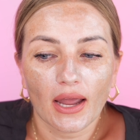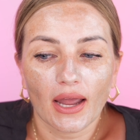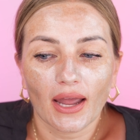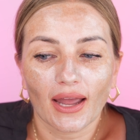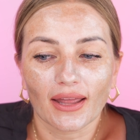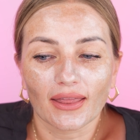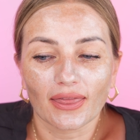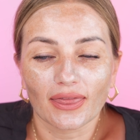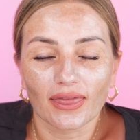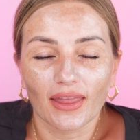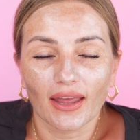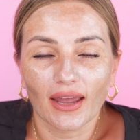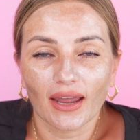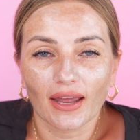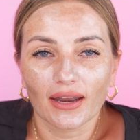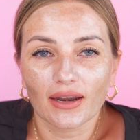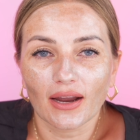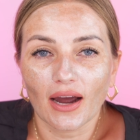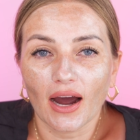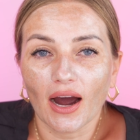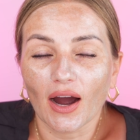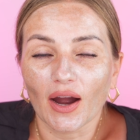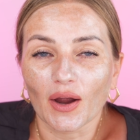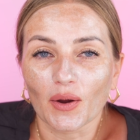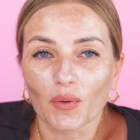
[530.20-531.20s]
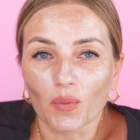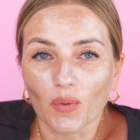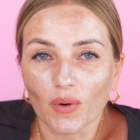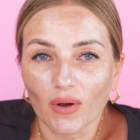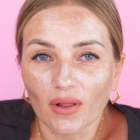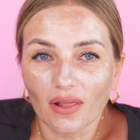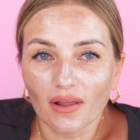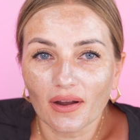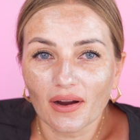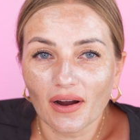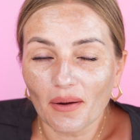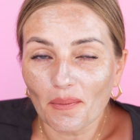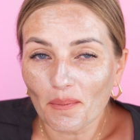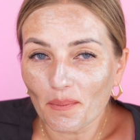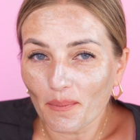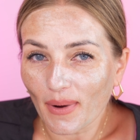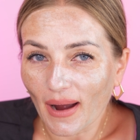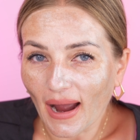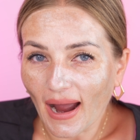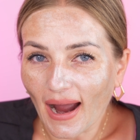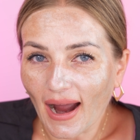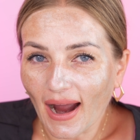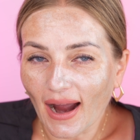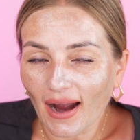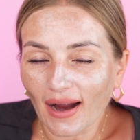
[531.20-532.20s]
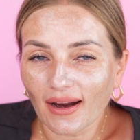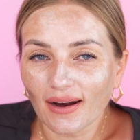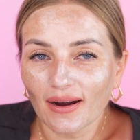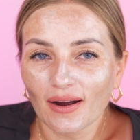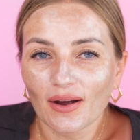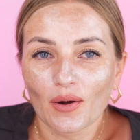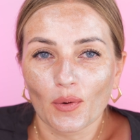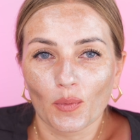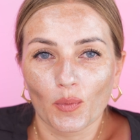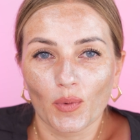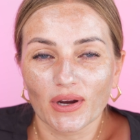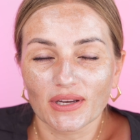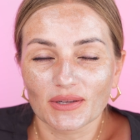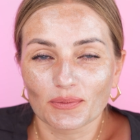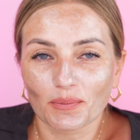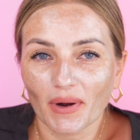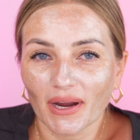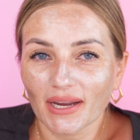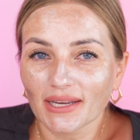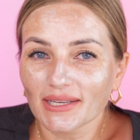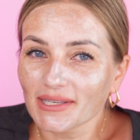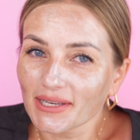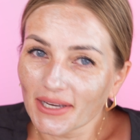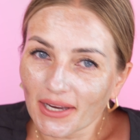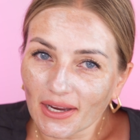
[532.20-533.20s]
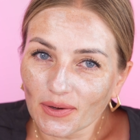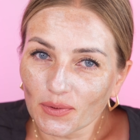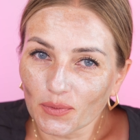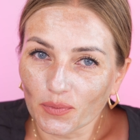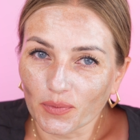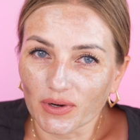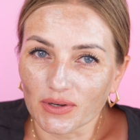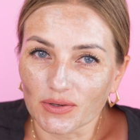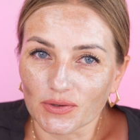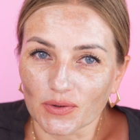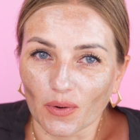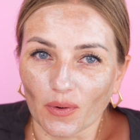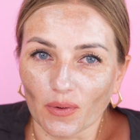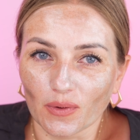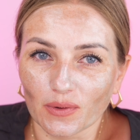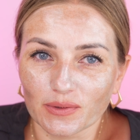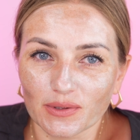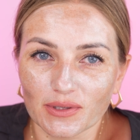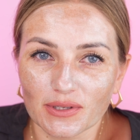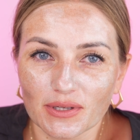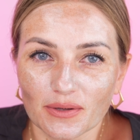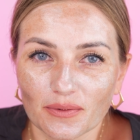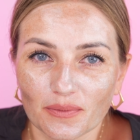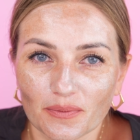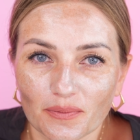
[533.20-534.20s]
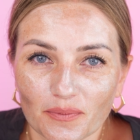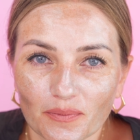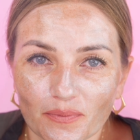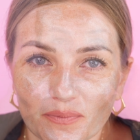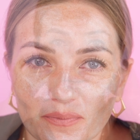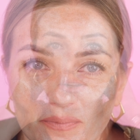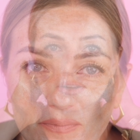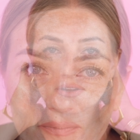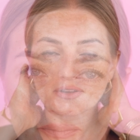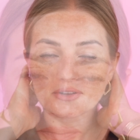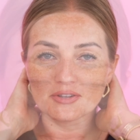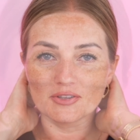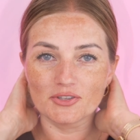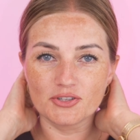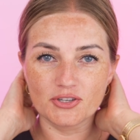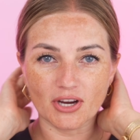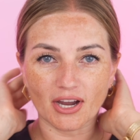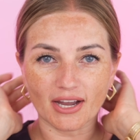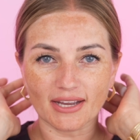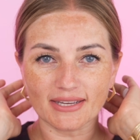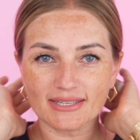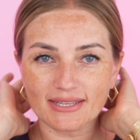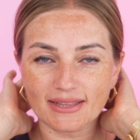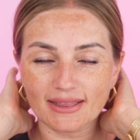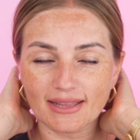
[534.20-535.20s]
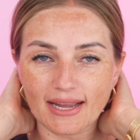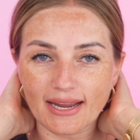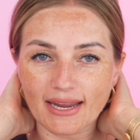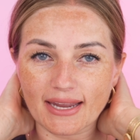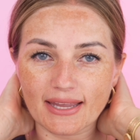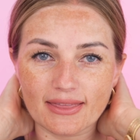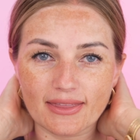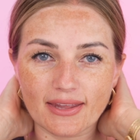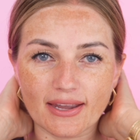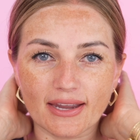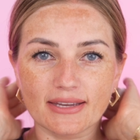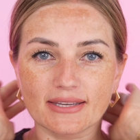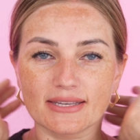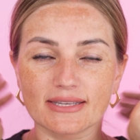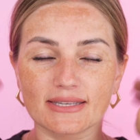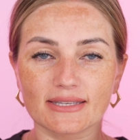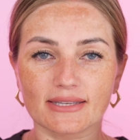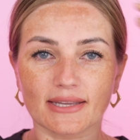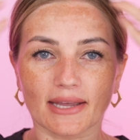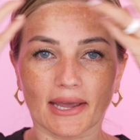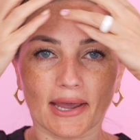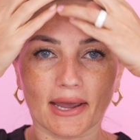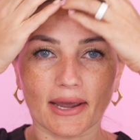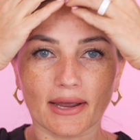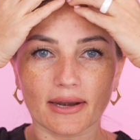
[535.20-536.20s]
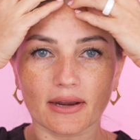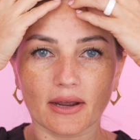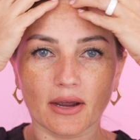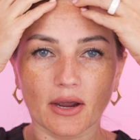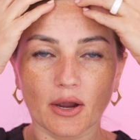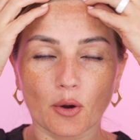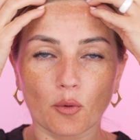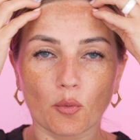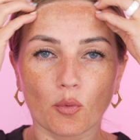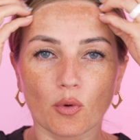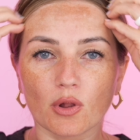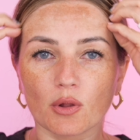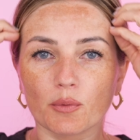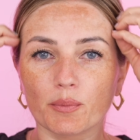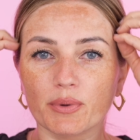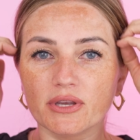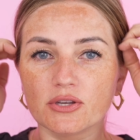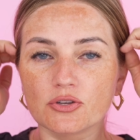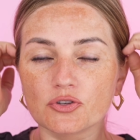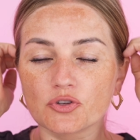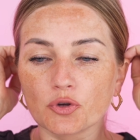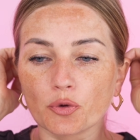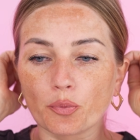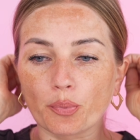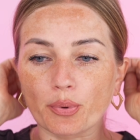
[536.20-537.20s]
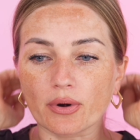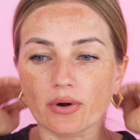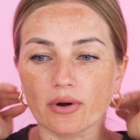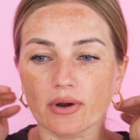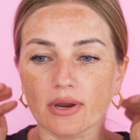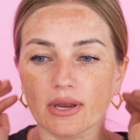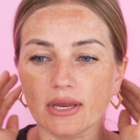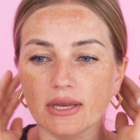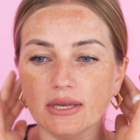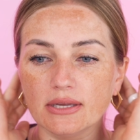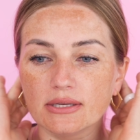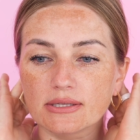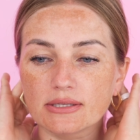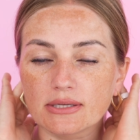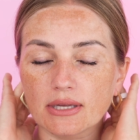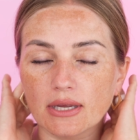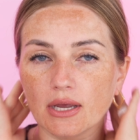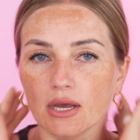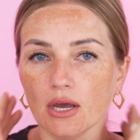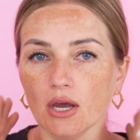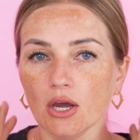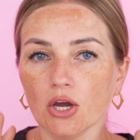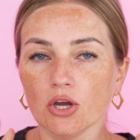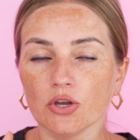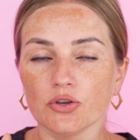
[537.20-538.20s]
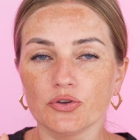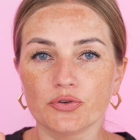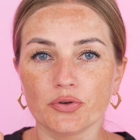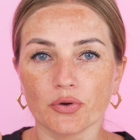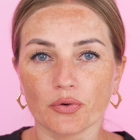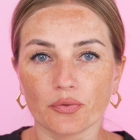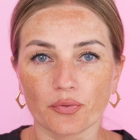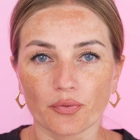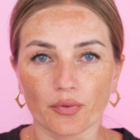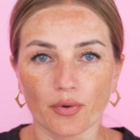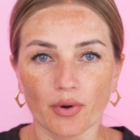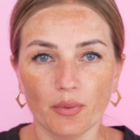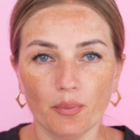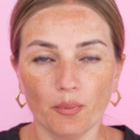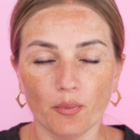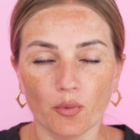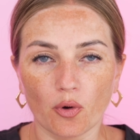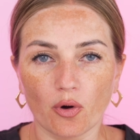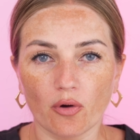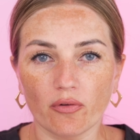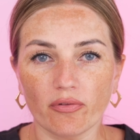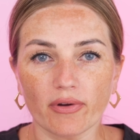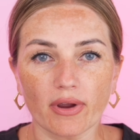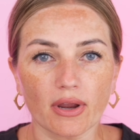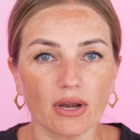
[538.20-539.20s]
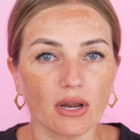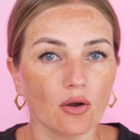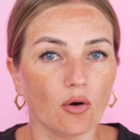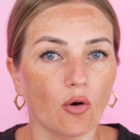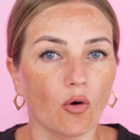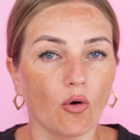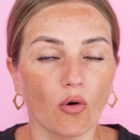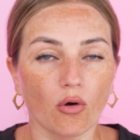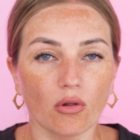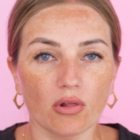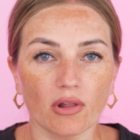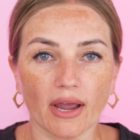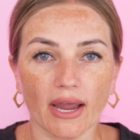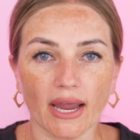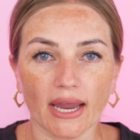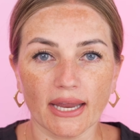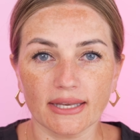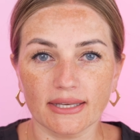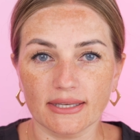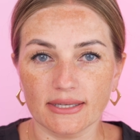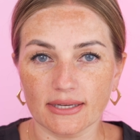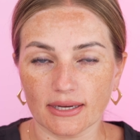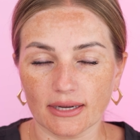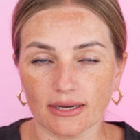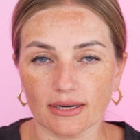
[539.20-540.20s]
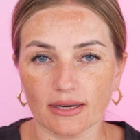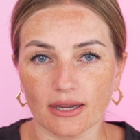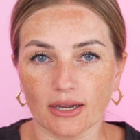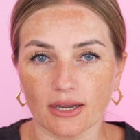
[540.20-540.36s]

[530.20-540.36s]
and then I will come back with my skin results. Just like they said, it will be super easy to remove it. All I did